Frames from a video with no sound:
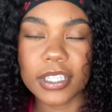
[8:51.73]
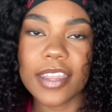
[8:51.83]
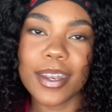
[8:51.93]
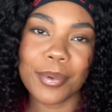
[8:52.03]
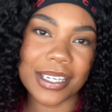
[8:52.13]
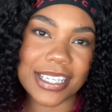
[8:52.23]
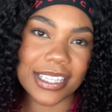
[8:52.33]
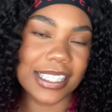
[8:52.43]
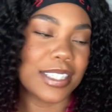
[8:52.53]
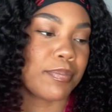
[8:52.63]
And then I'm gonna
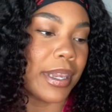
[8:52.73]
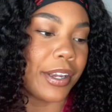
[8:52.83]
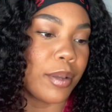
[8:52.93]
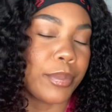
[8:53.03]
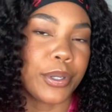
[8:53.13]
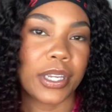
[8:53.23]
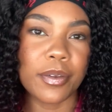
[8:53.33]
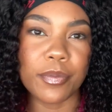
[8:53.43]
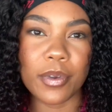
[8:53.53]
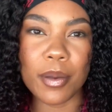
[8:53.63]
take this Merit
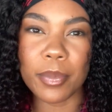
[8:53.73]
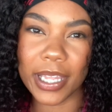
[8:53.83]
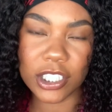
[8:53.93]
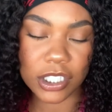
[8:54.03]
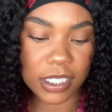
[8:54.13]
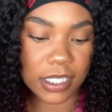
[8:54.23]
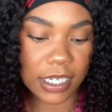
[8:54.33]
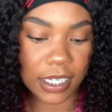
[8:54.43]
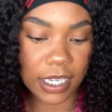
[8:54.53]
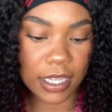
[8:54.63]
Beauty complexion
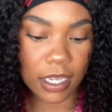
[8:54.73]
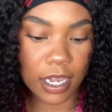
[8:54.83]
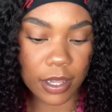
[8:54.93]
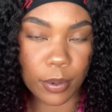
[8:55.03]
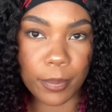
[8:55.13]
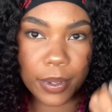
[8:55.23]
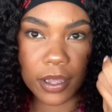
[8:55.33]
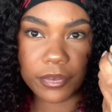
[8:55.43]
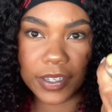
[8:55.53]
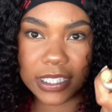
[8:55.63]
stick in the color
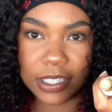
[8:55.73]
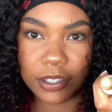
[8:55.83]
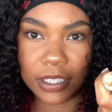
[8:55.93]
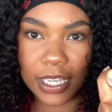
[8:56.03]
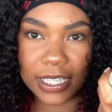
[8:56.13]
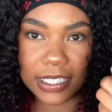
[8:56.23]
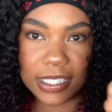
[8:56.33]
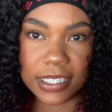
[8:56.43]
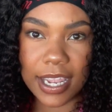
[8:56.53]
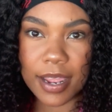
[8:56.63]
Buff. It's literally like the
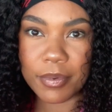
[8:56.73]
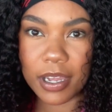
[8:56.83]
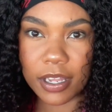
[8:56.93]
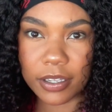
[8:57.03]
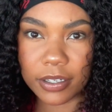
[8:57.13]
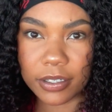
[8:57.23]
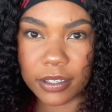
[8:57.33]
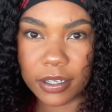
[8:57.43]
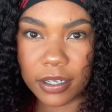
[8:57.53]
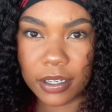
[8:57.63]
same color.
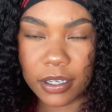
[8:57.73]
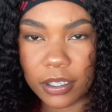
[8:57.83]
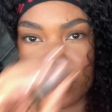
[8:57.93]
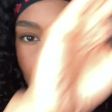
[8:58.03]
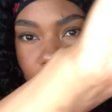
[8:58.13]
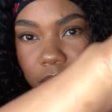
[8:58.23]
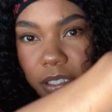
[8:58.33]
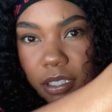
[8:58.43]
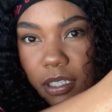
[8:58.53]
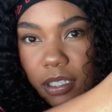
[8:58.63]
You can't really
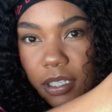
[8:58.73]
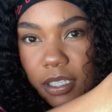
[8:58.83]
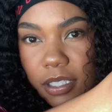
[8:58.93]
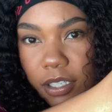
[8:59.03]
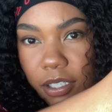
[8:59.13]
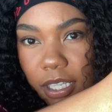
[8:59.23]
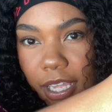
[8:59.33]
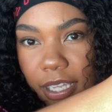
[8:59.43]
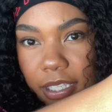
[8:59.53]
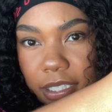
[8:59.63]
see it. It's literally
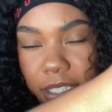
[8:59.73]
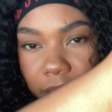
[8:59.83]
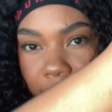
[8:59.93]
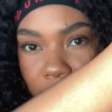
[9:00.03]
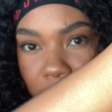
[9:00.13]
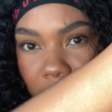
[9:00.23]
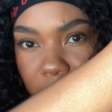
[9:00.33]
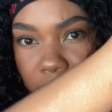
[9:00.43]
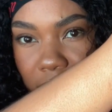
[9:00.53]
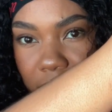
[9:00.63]
like the same
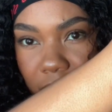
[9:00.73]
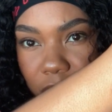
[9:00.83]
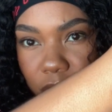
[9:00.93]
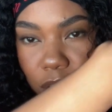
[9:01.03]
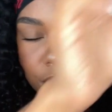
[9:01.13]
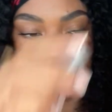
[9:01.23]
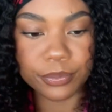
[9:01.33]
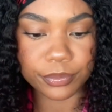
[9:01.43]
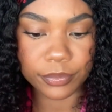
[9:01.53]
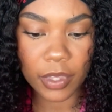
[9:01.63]
as my skin tone
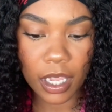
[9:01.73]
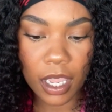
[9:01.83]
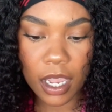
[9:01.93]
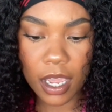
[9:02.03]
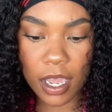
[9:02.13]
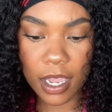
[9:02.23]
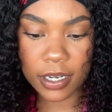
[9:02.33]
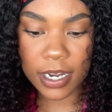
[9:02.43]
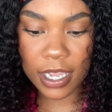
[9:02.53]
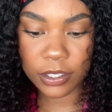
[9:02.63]
uh,
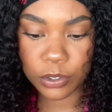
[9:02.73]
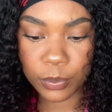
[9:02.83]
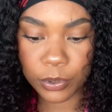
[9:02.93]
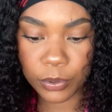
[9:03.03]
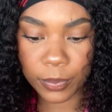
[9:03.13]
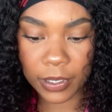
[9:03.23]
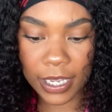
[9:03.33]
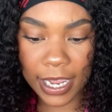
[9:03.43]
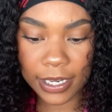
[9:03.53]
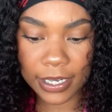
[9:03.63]
not super duper
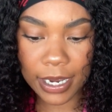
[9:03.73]
light.